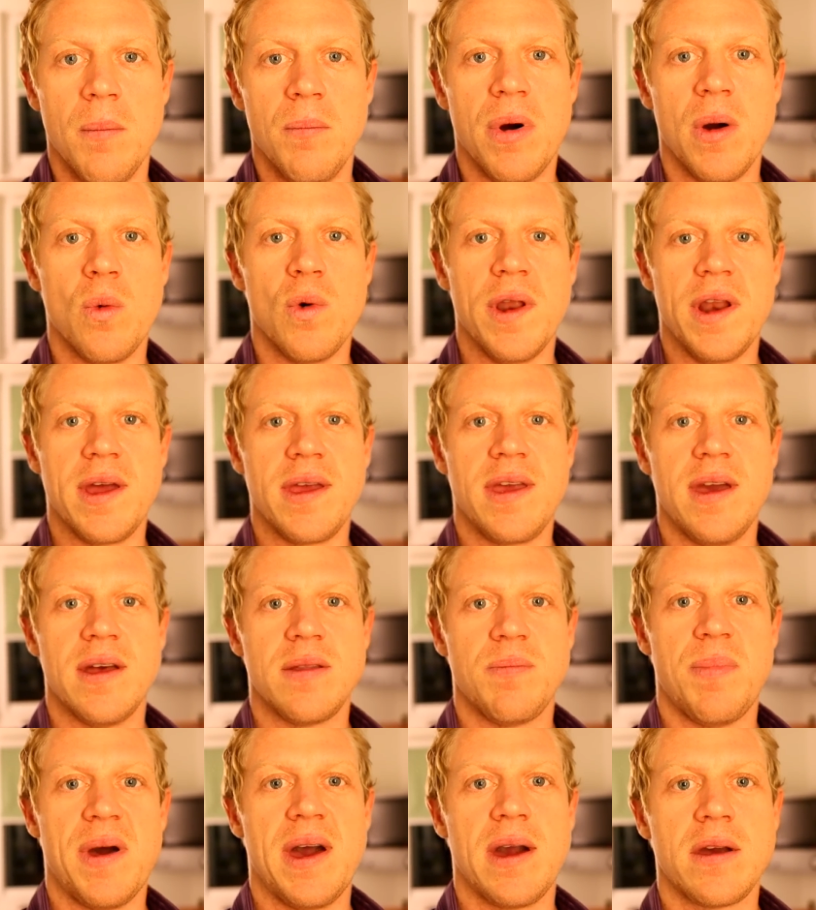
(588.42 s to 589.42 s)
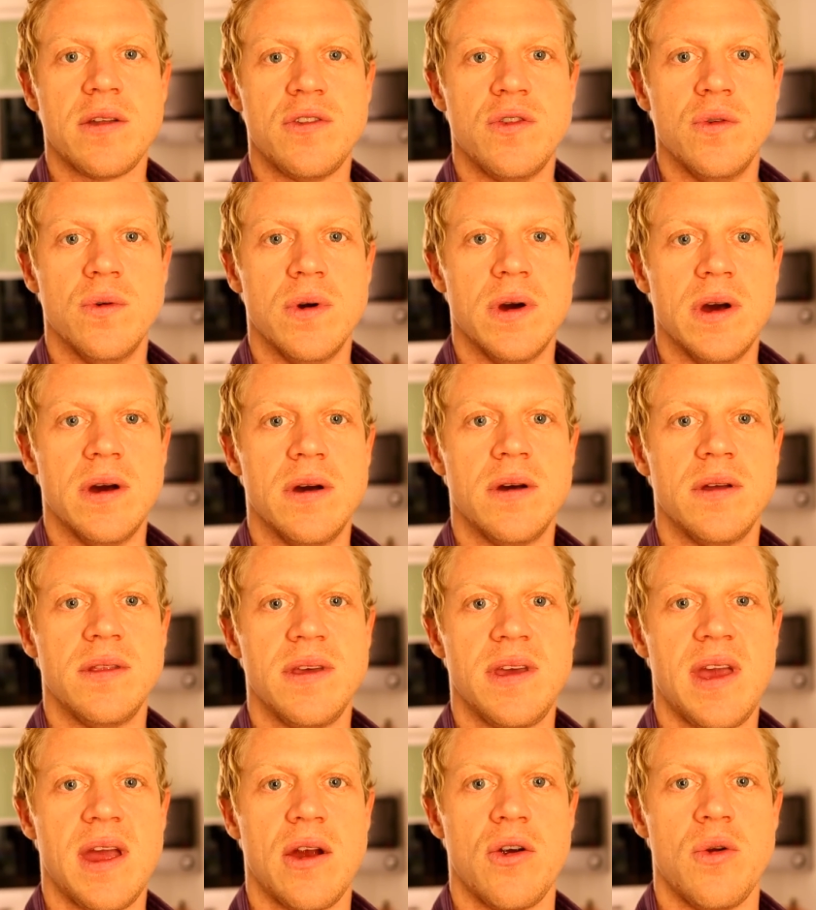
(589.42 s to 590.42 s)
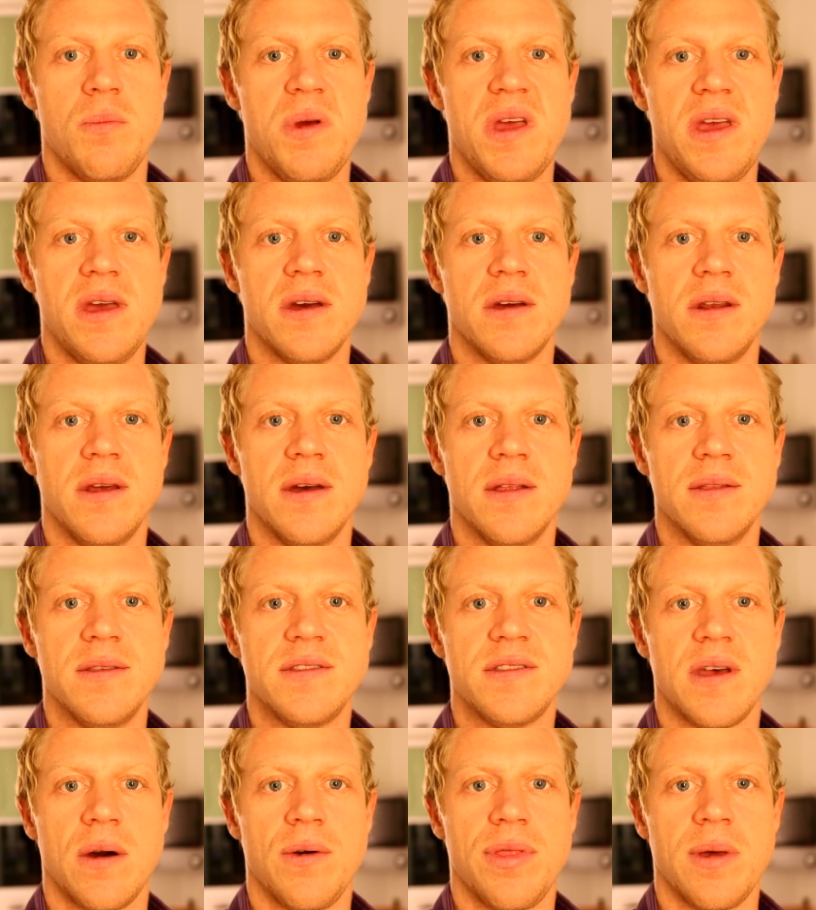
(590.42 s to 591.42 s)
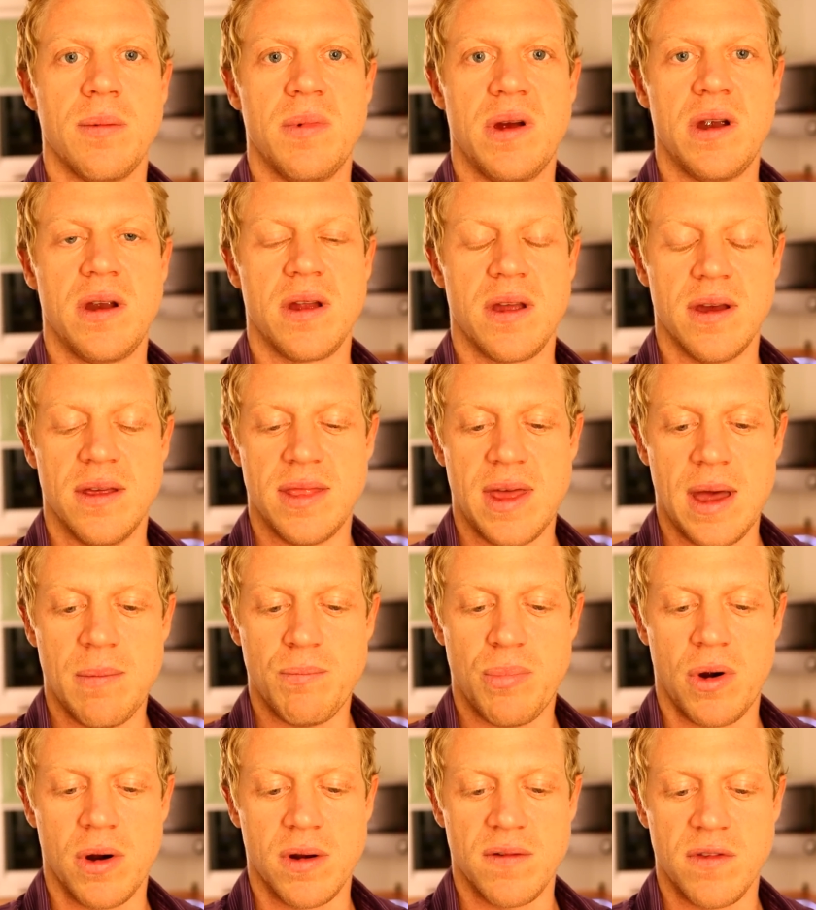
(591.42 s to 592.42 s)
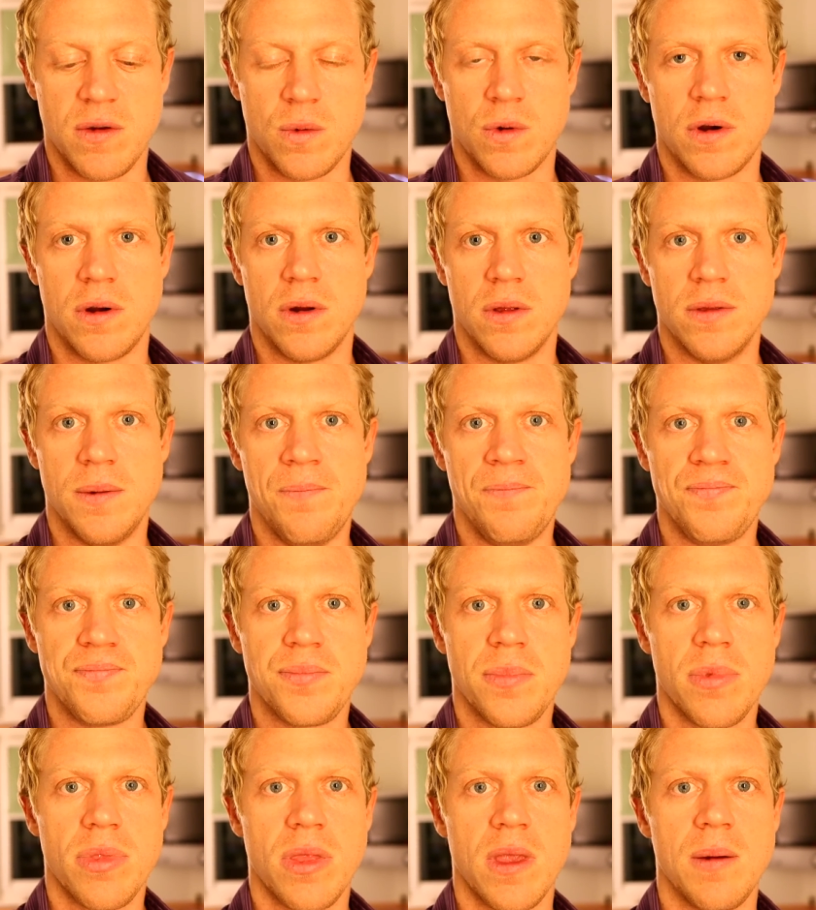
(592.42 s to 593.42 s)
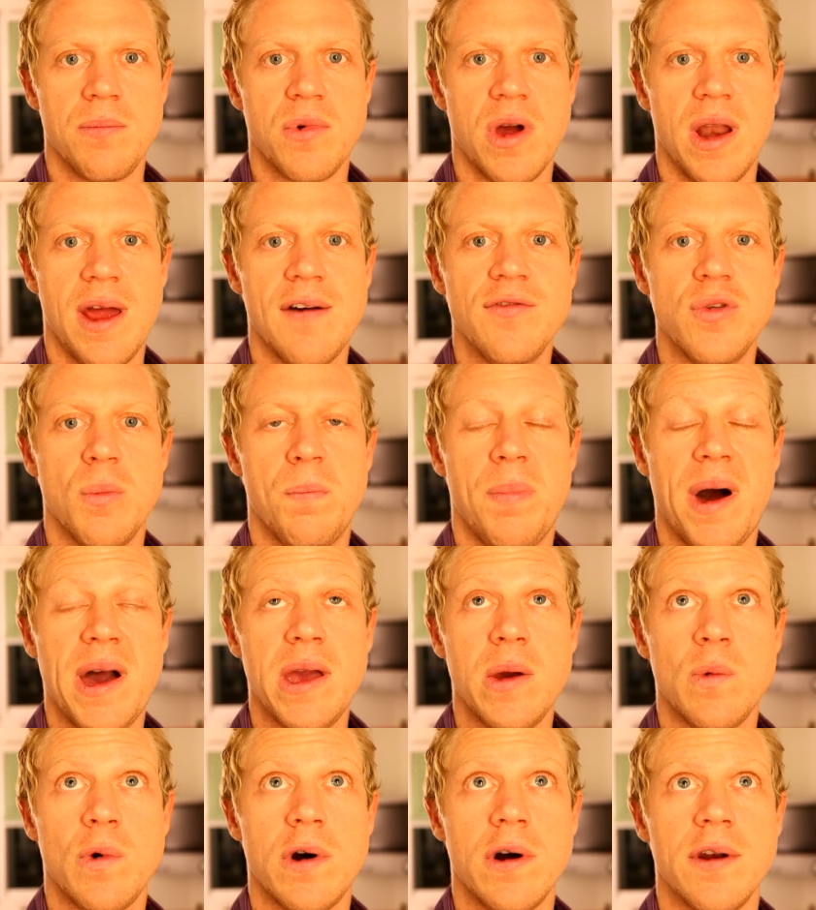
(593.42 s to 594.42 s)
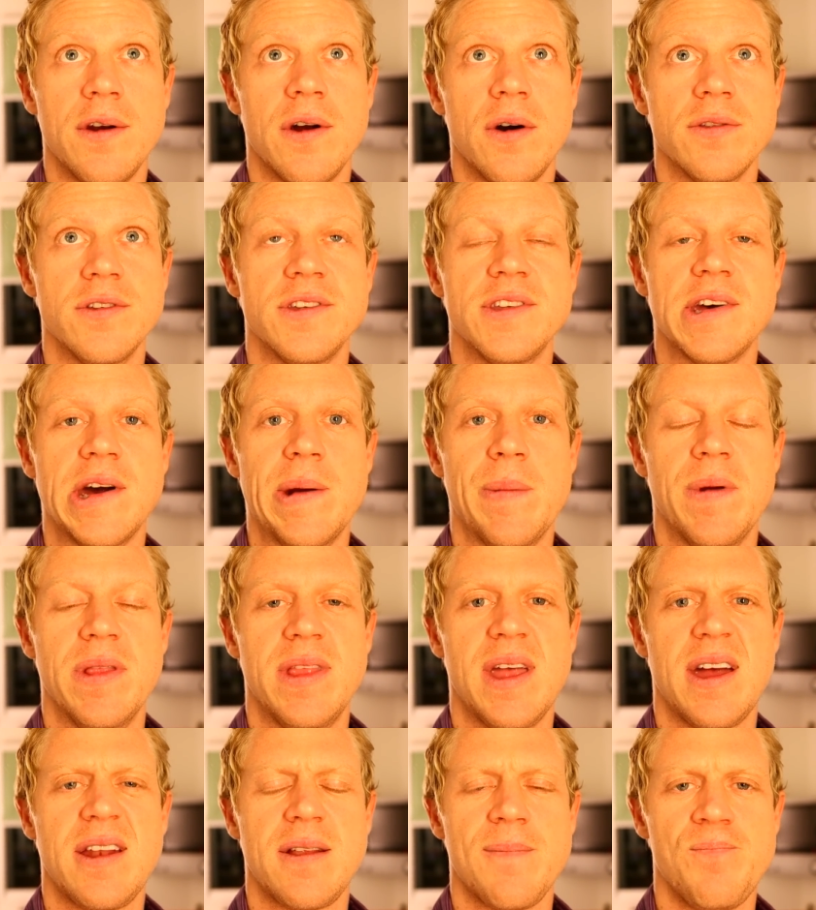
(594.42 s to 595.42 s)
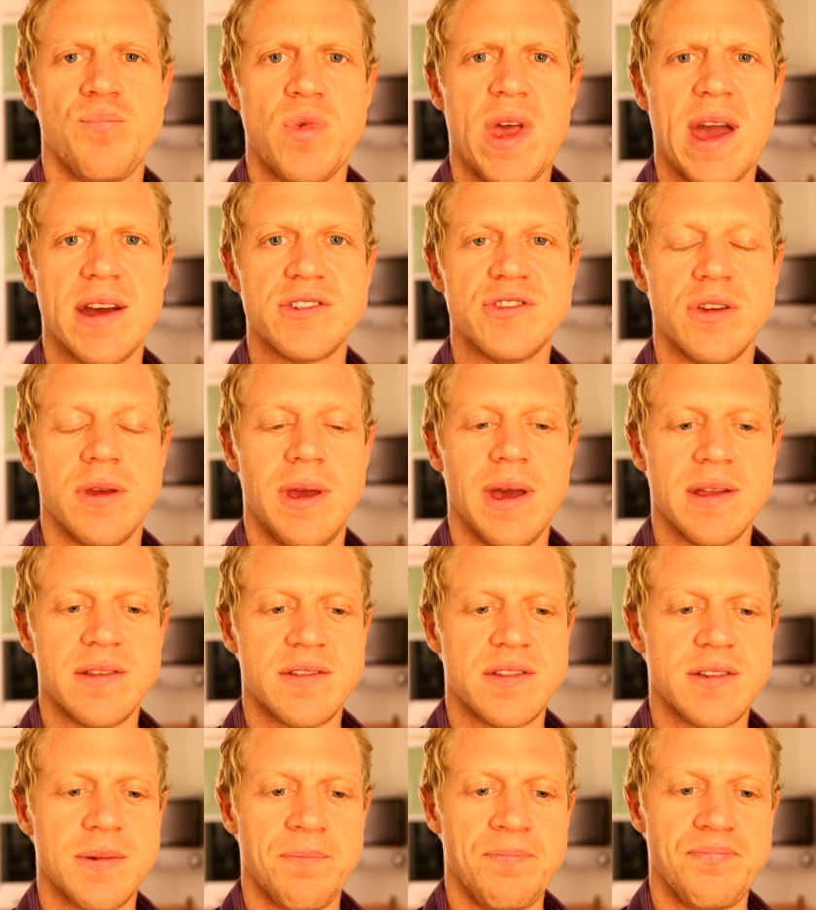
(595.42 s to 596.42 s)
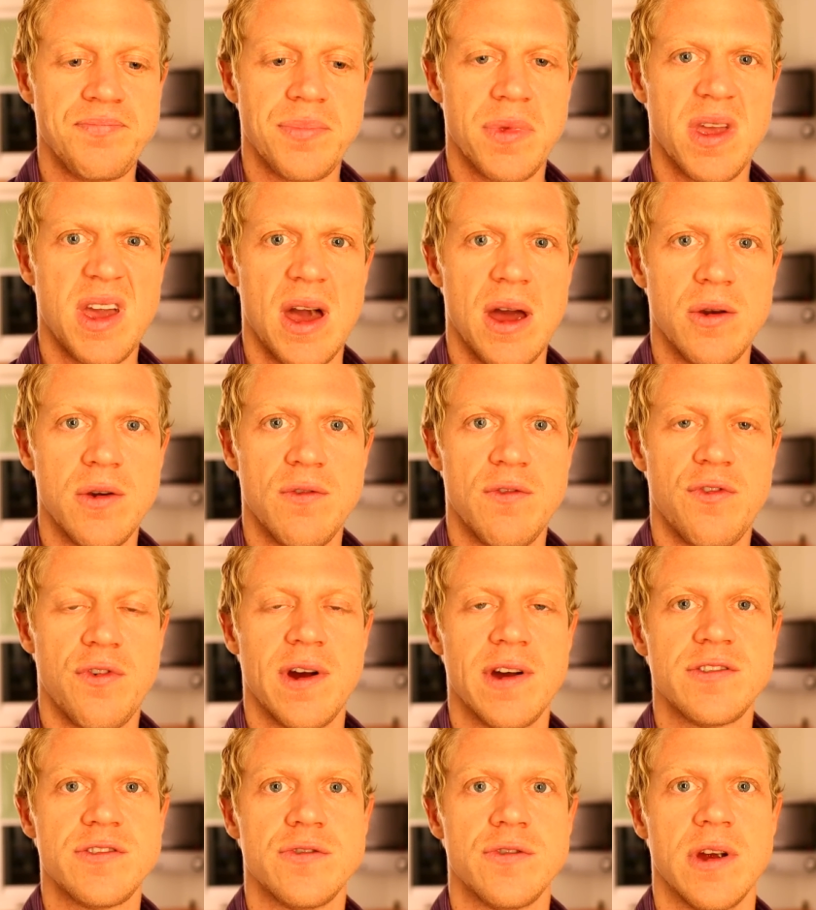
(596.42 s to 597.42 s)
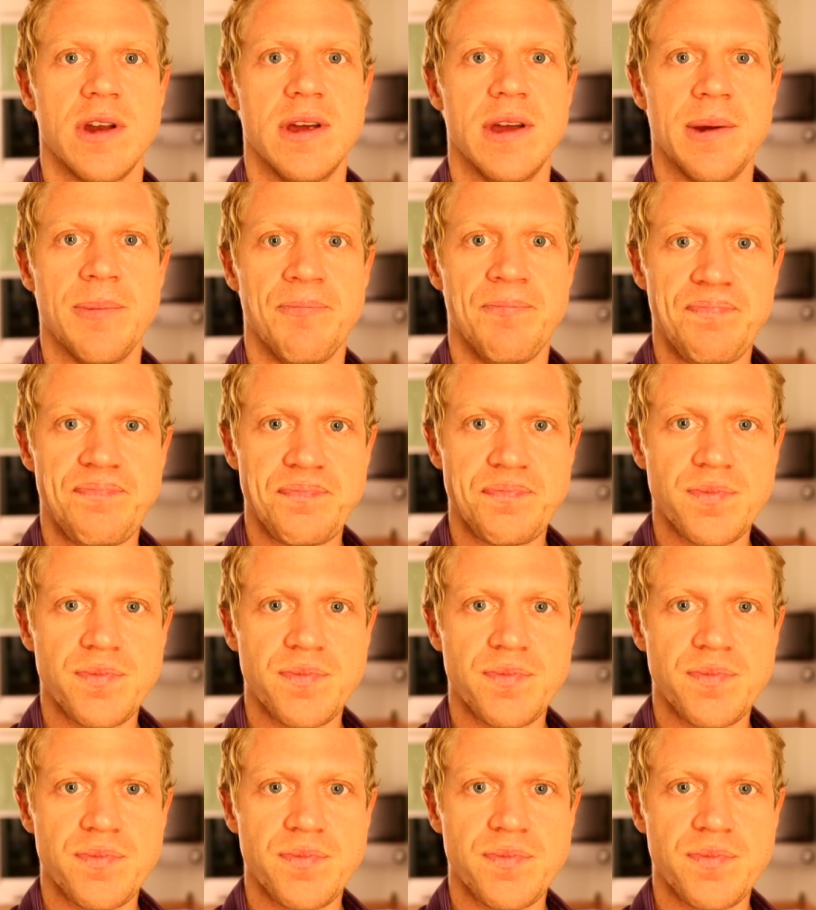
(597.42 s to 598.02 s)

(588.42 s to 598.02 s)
But when I get back to uh, the Caribbean and South America and that part of the world, I'm gonna have to buy water all the time, and that actually gets kind of frustrating.